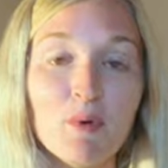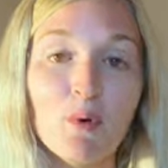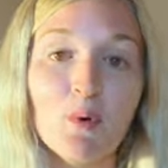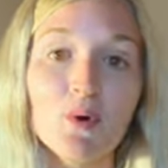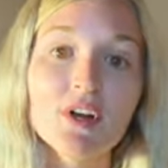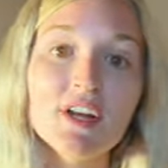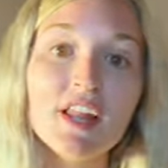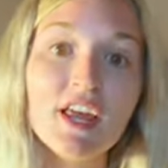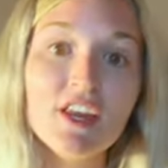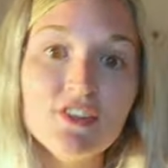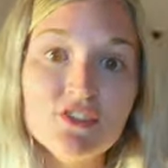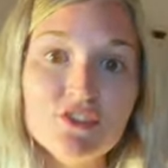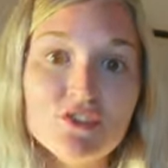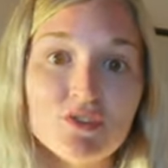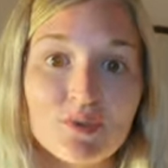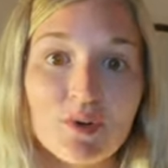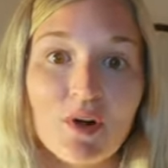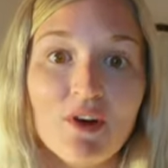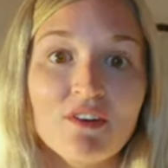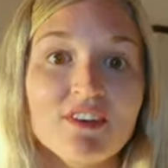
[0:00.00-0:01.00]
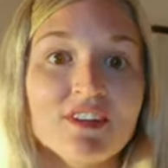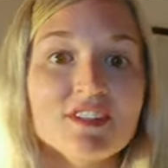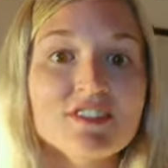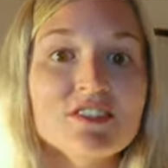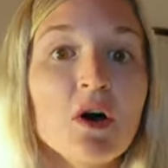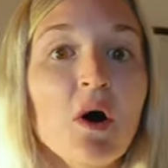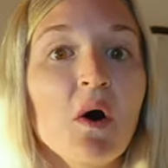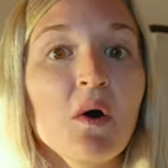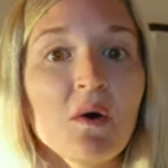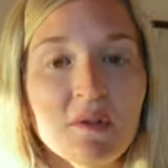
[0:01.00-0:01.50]
port and drove us
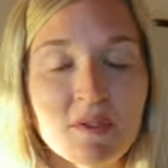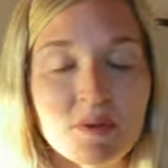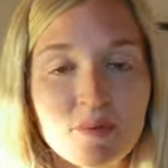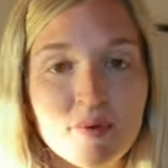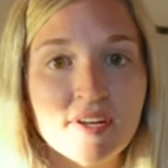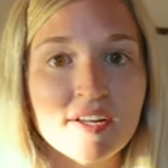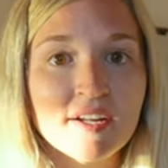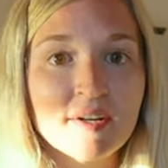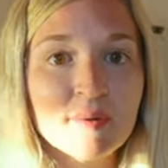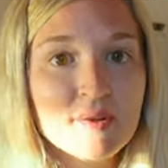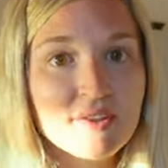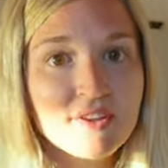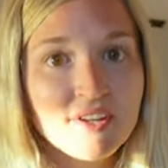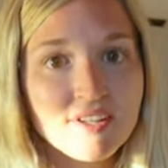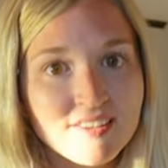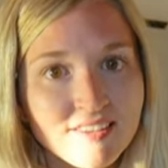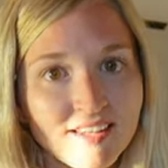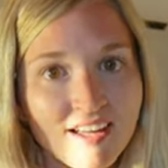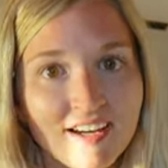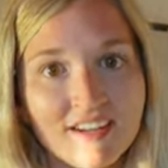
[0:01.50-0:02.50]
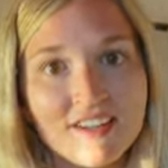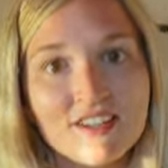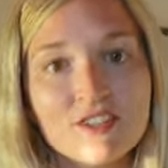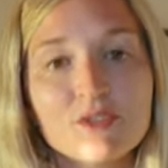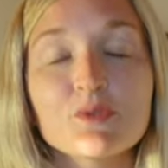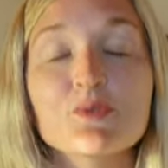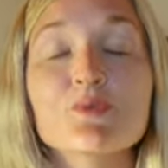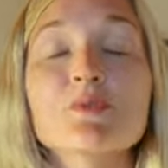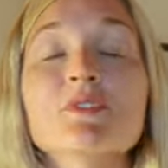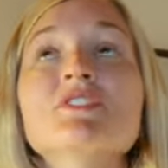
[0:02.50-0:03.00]
all the way here with our luggage,
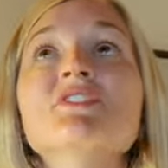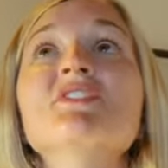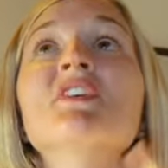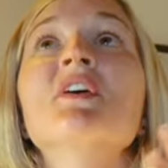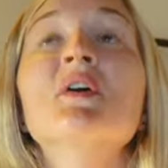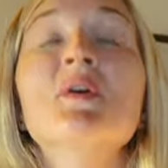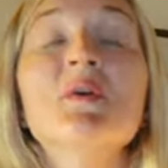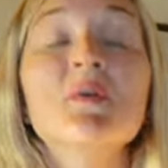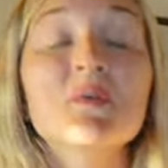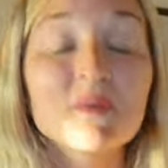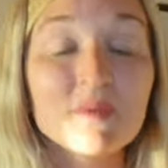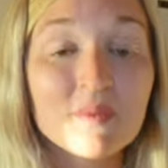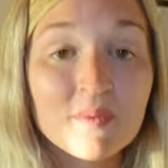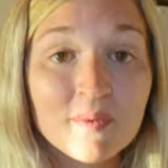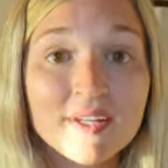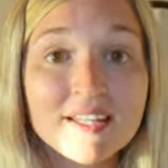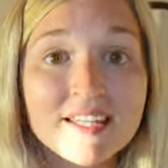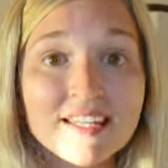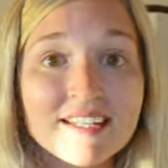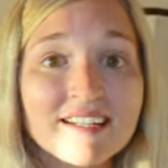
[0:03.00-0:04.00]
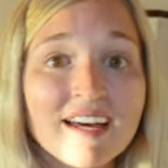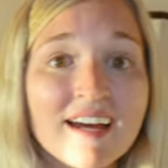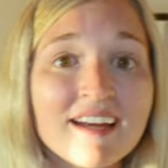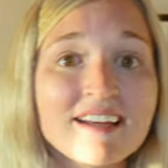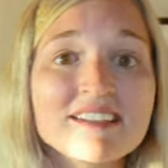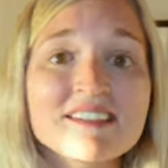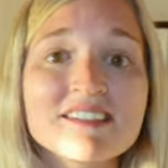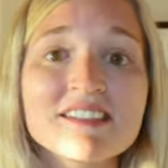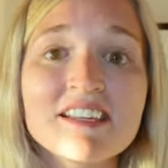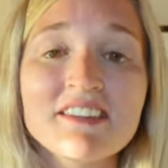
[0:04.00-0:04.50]
which was really
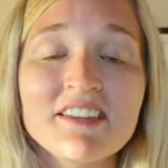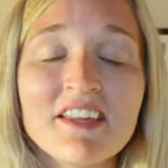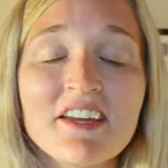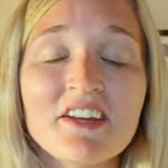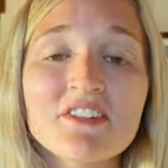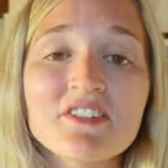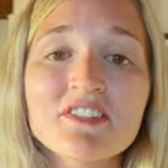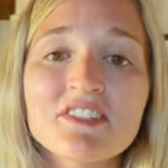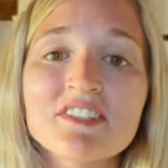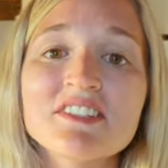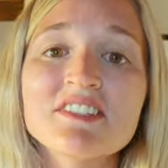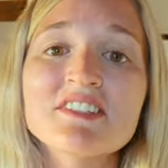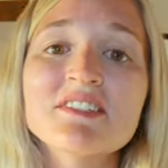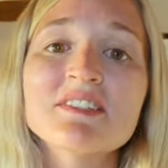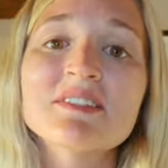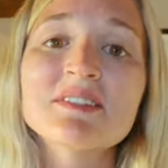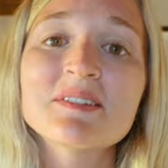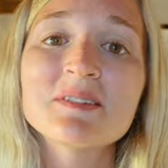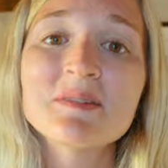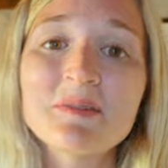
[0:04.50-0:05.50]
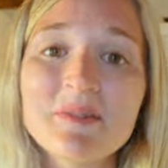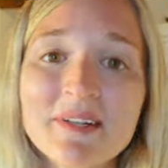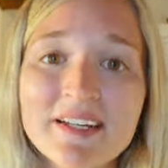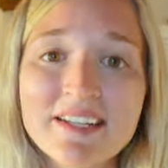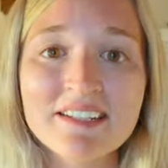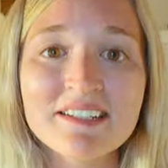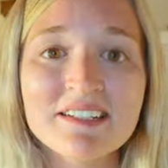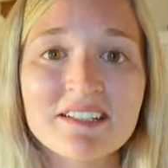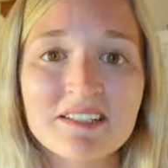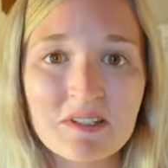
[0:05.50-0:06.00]
nice, and they're just the
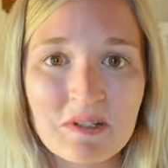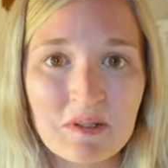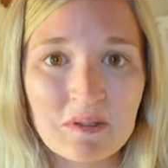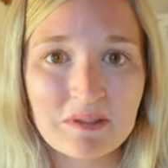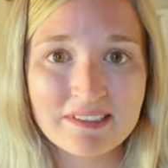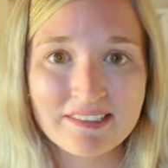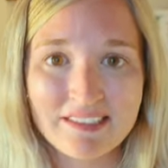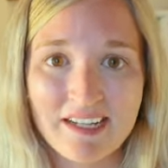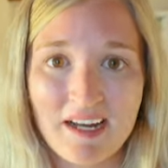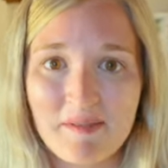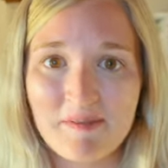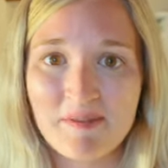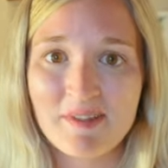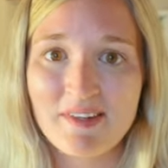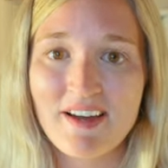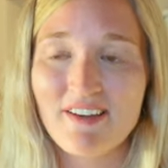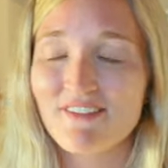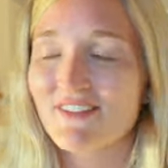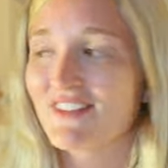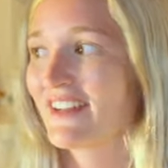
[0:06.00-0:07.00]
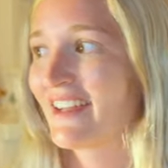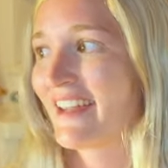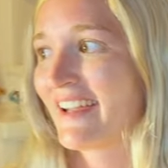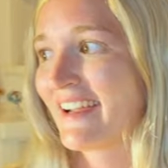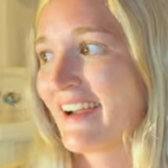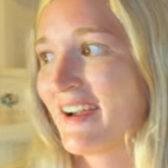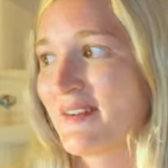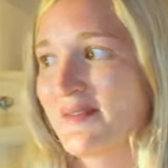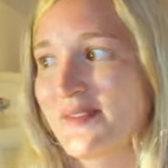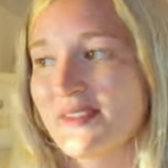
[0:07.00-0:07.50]
sweetest old couple ever. Like,
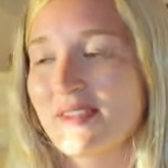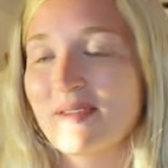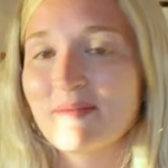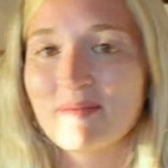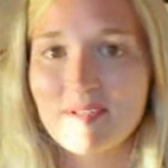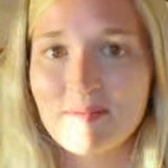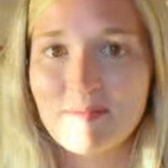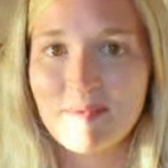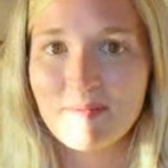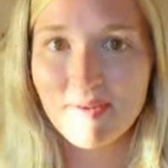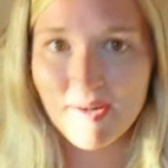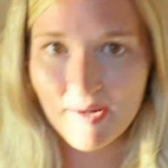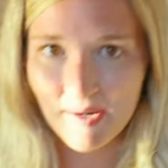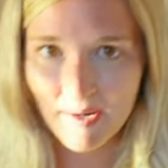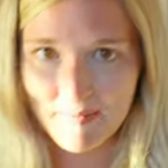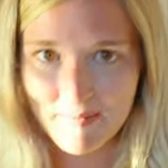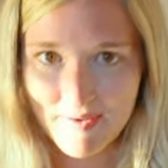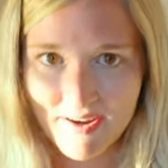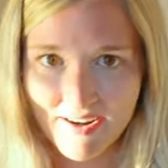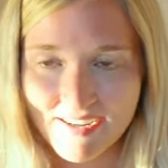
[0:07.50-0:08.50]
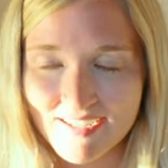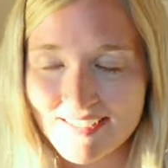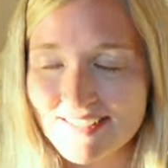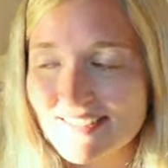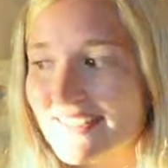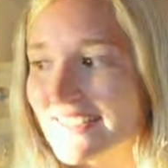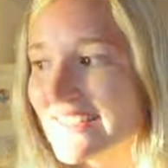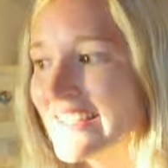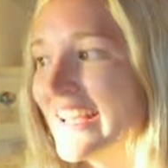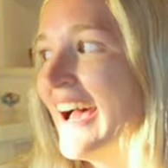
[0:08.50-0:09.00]
I want them to be my
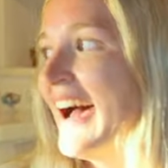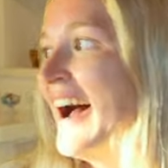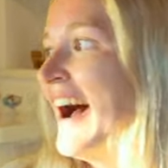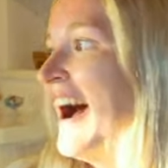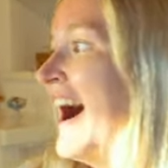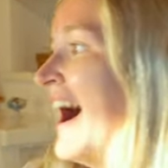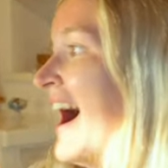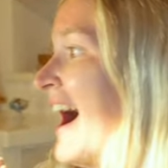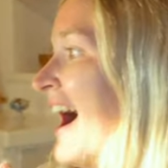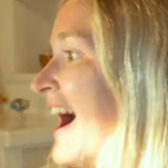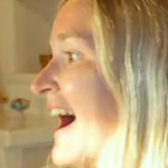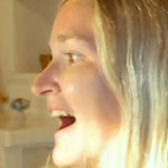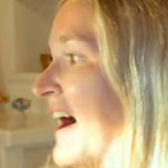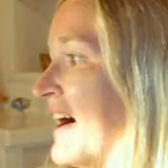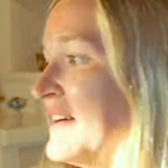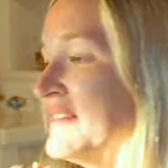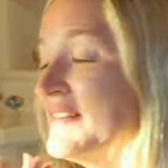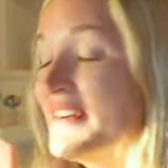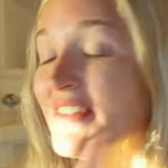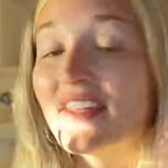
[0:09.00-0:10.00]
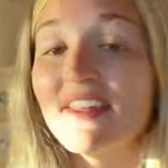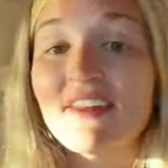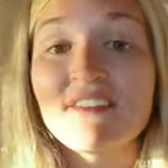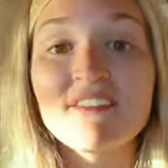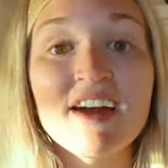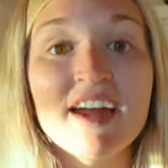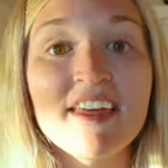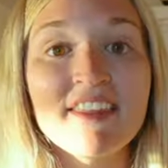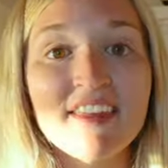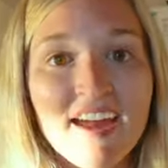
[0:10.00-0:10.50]
grandparents. And the
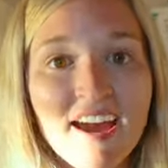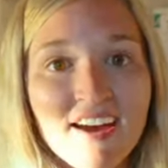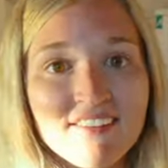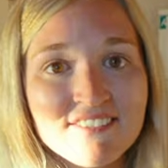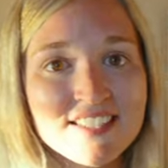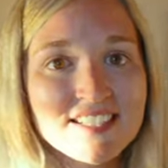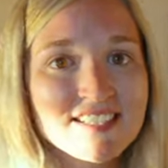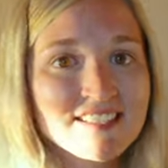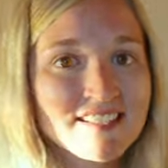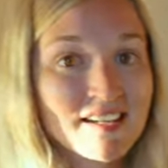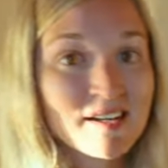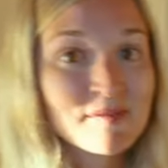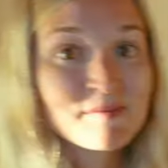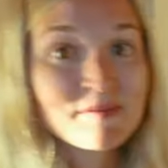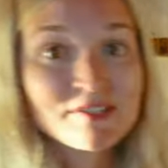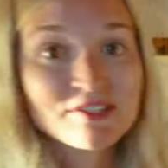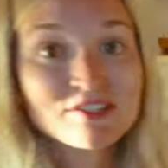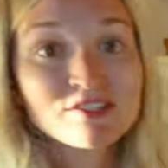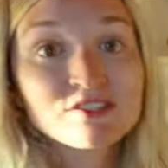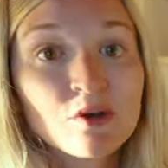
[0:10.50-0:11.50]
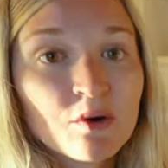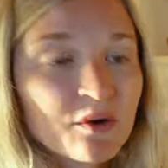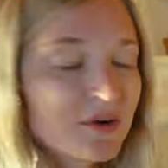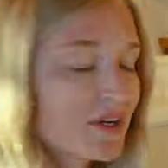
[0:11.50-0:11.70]
way they have this set up is so